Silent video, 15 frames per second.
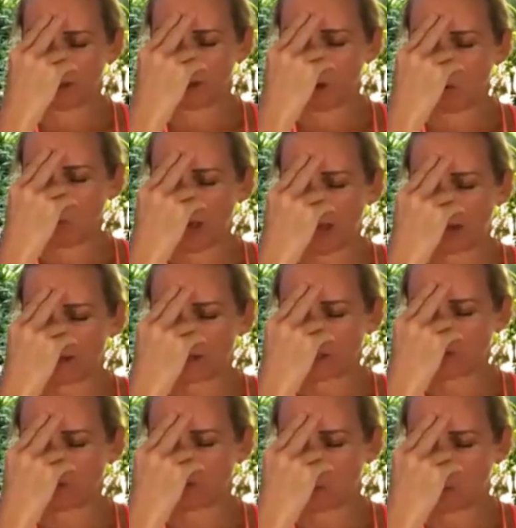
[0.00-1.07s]

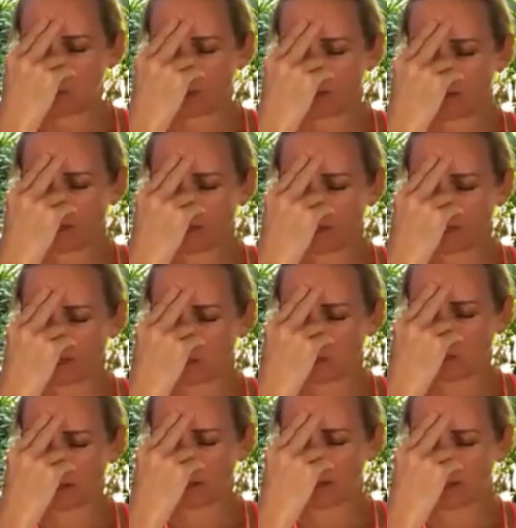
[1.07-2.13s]
awareness focus as
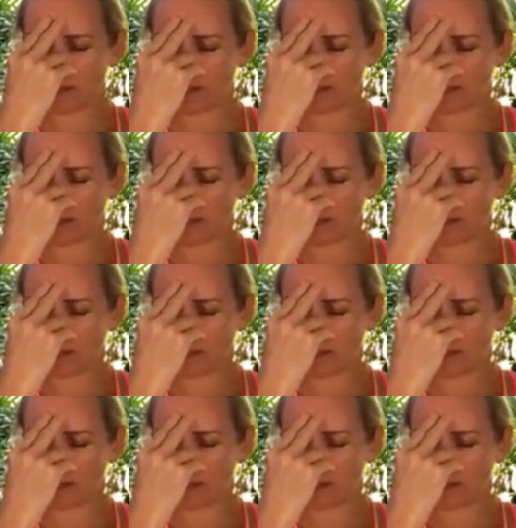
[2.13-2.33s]
well.